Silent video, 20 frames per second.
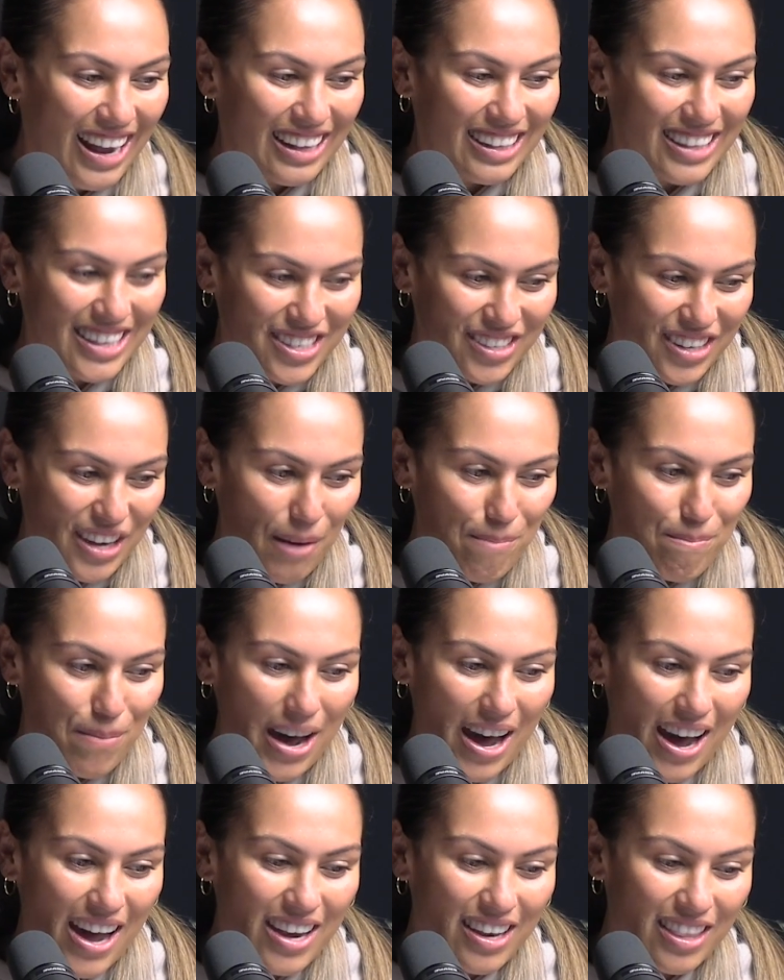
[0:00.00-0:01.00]
Literally.
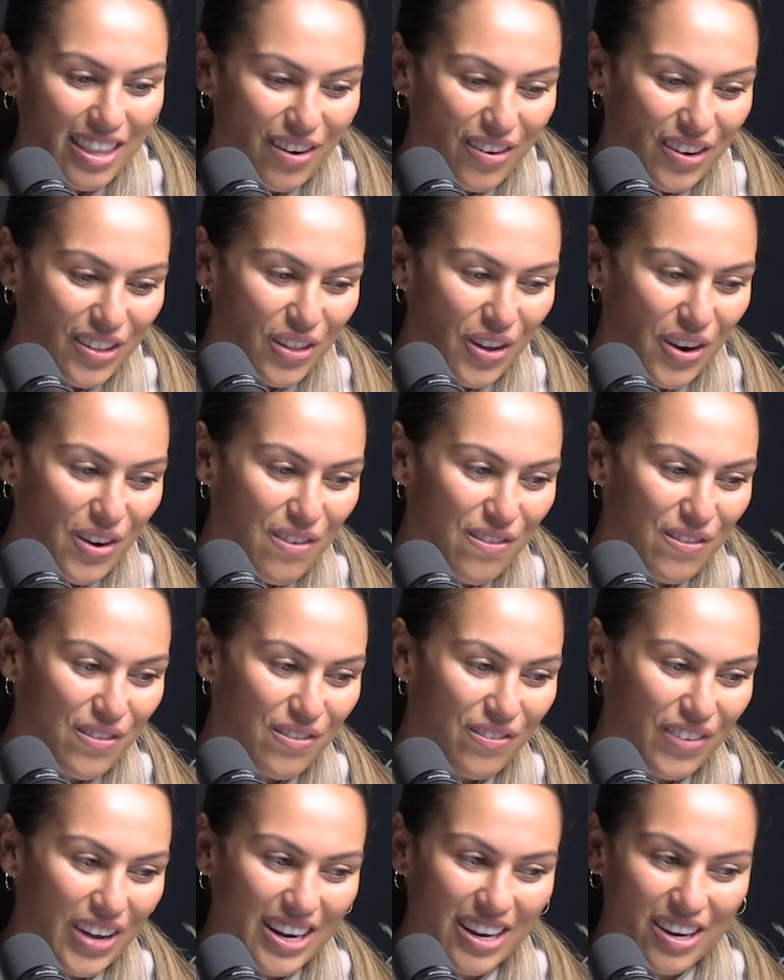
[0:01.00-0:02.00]
But there are a lot of
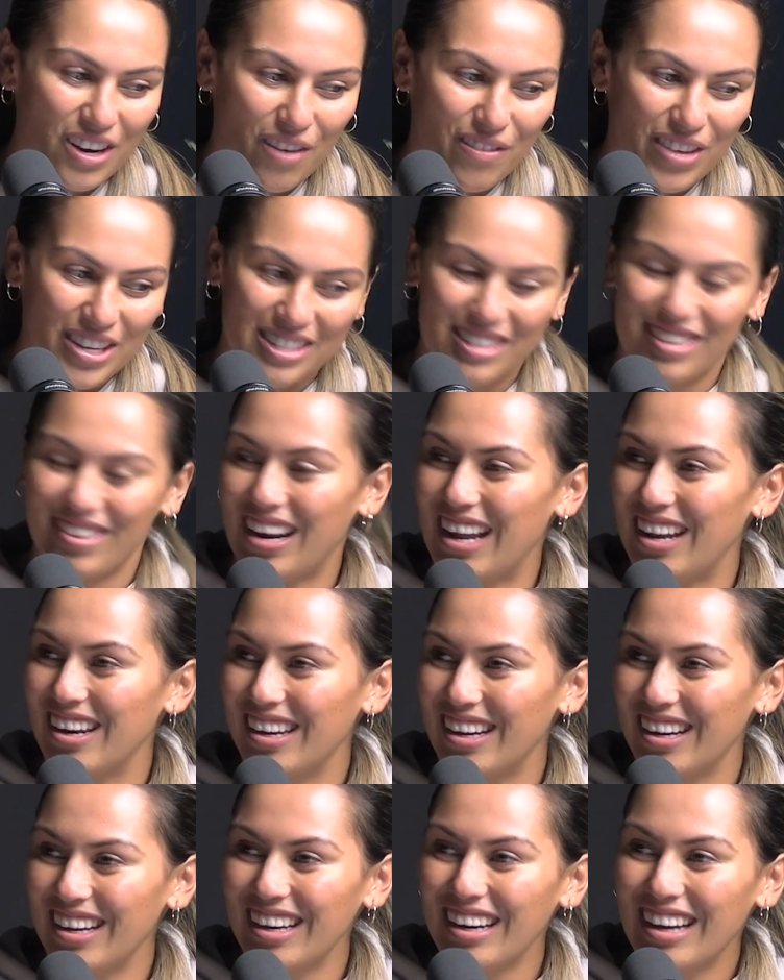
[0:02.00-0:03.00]
funny comments around
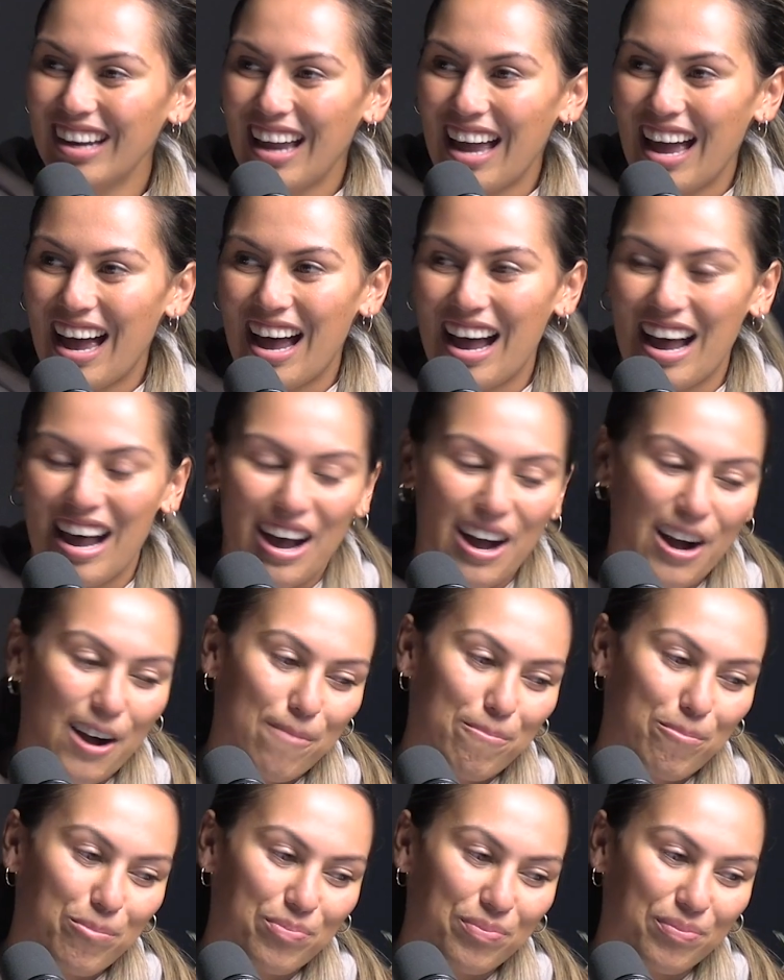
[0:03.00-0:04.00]
it. Yeah.
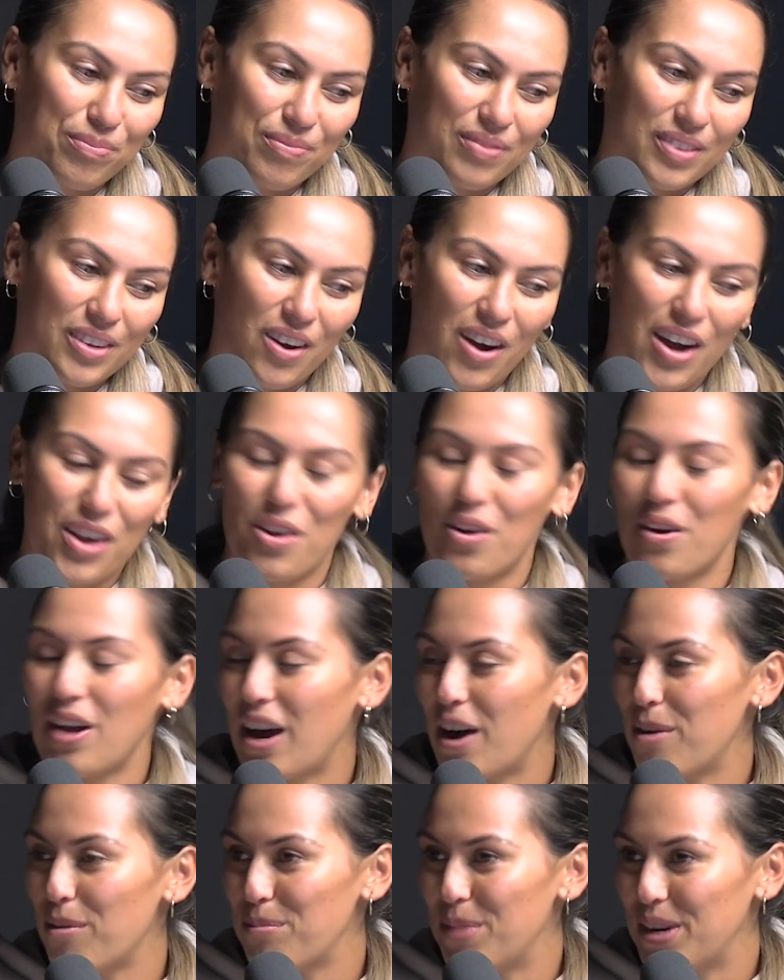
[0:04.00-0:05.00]
Um, I know
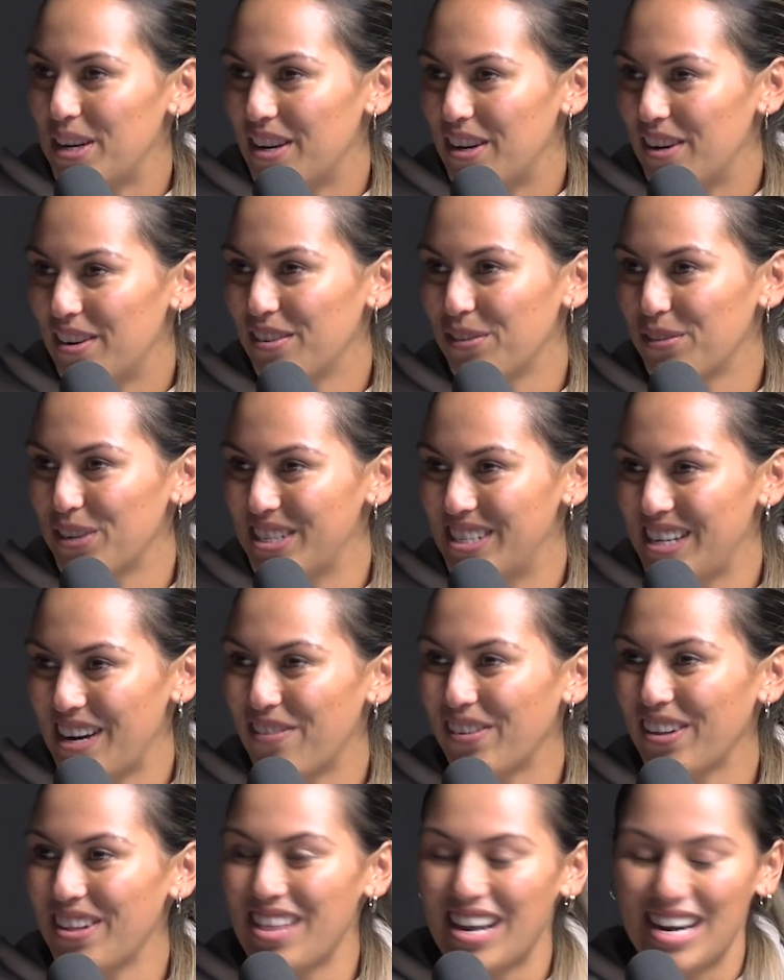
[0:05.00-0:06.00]
our opinion was
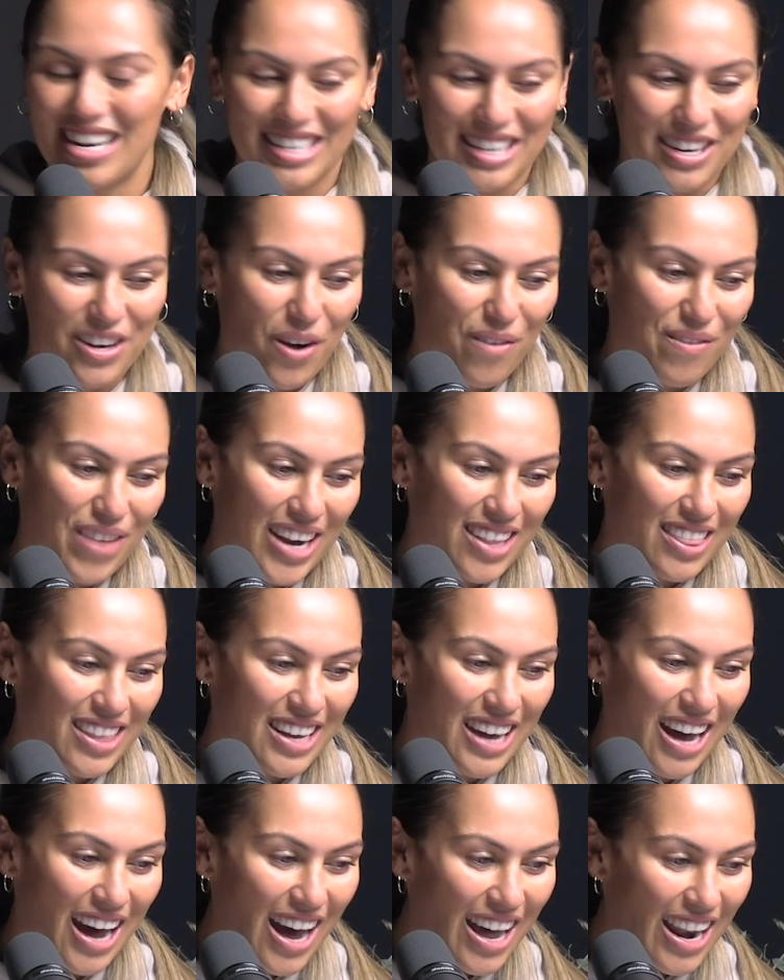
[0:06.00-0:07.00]
definitely that it did not make the
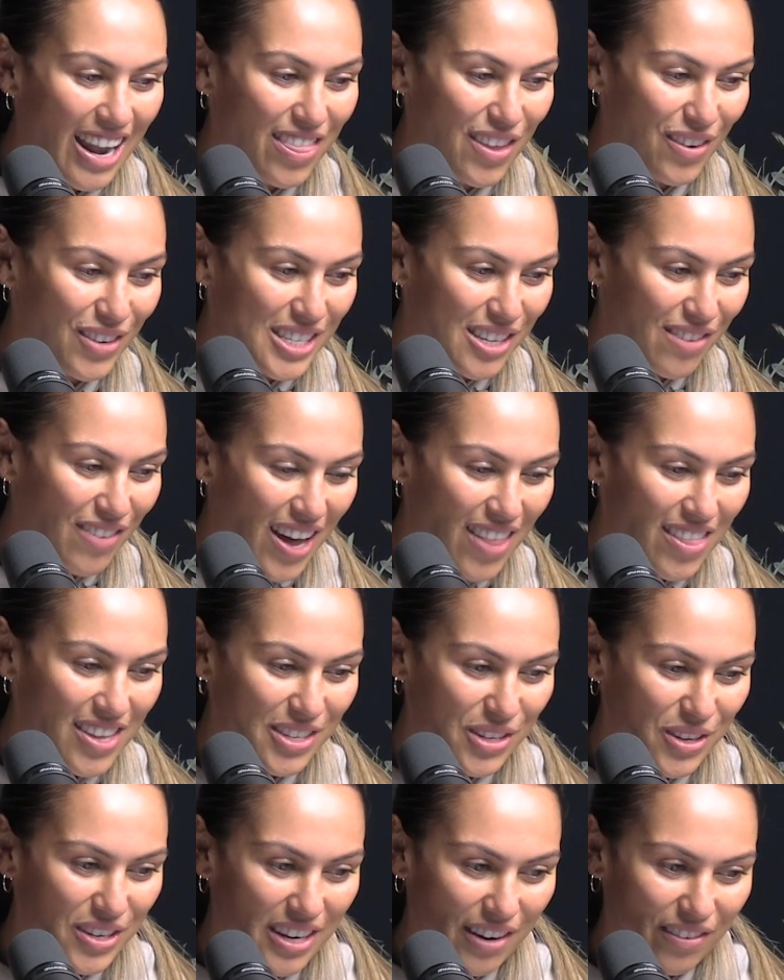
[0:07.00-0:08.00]
cut, and there were some
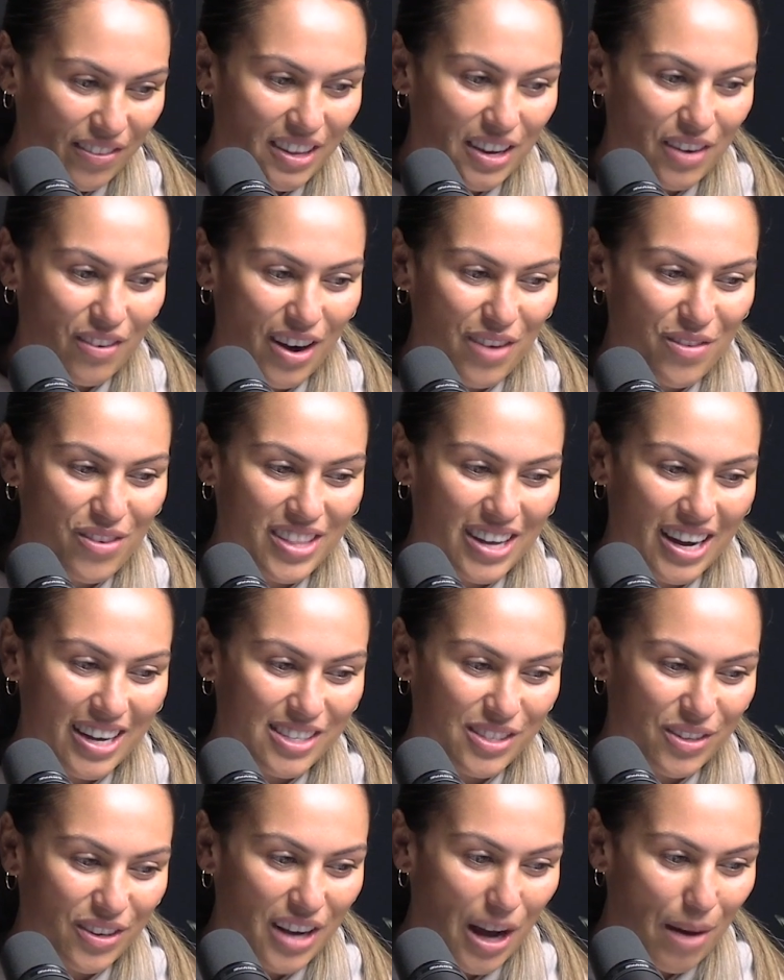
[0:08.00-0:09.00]
others who definitely agreed with
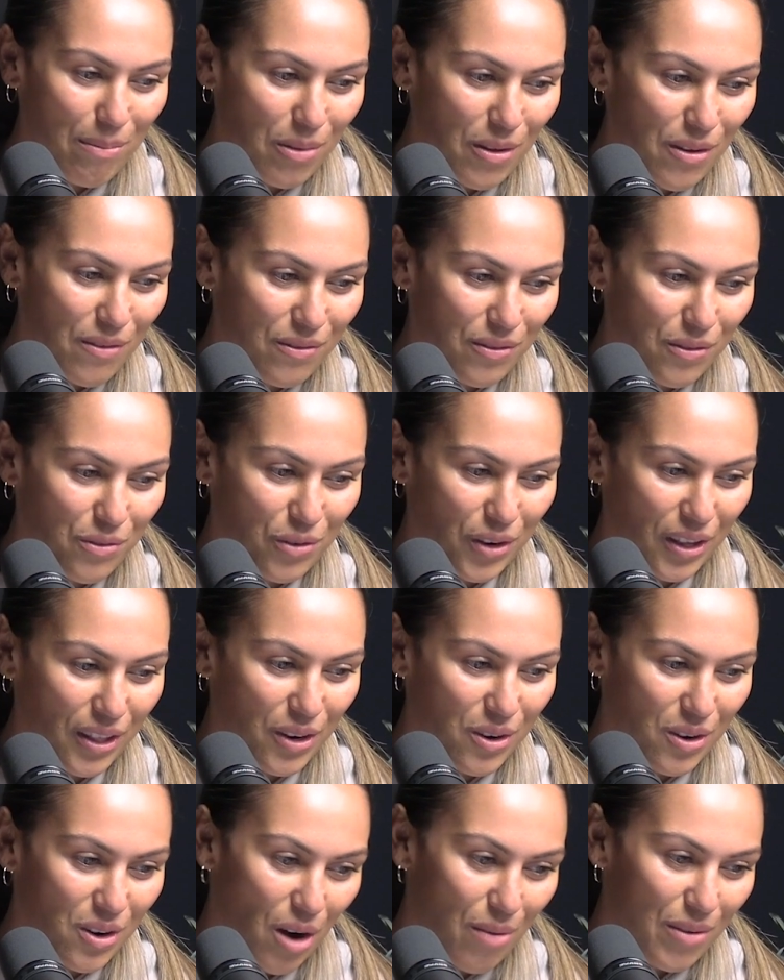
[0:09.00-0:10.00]
us. So a couple of really
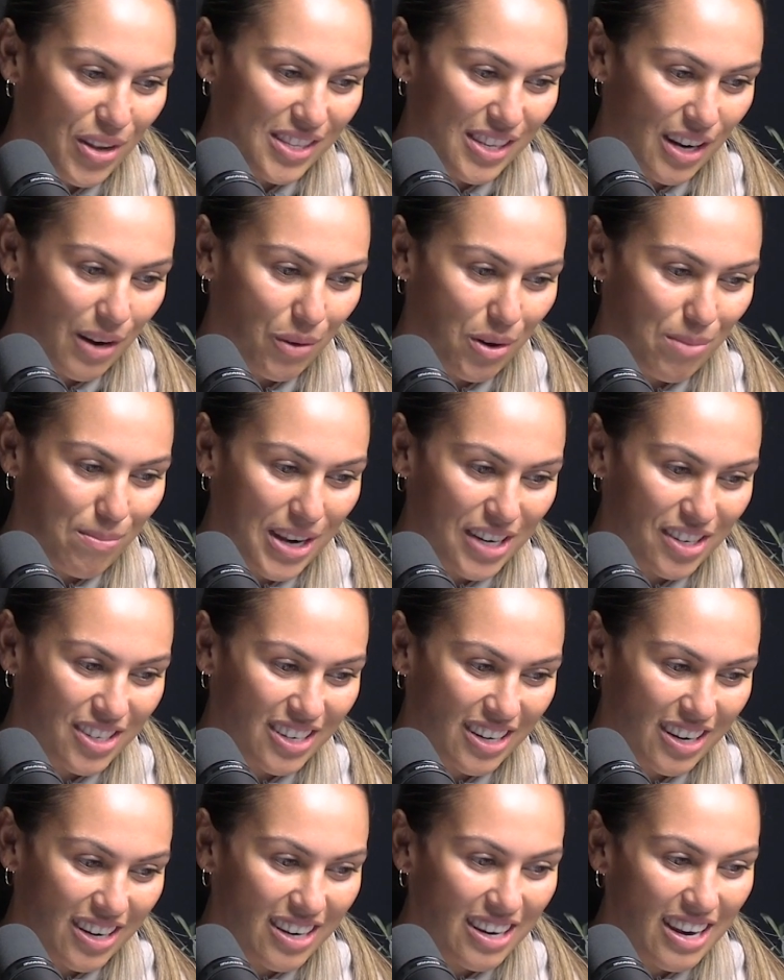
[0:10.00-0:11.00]
good comments that I want to
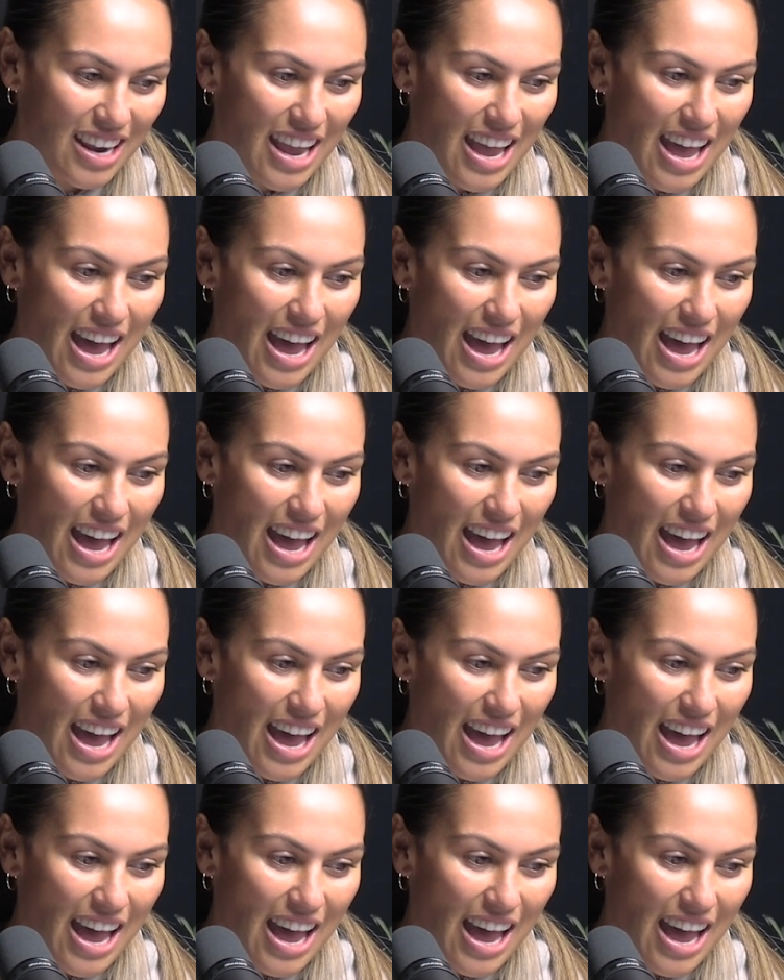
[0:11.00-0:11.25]
mention.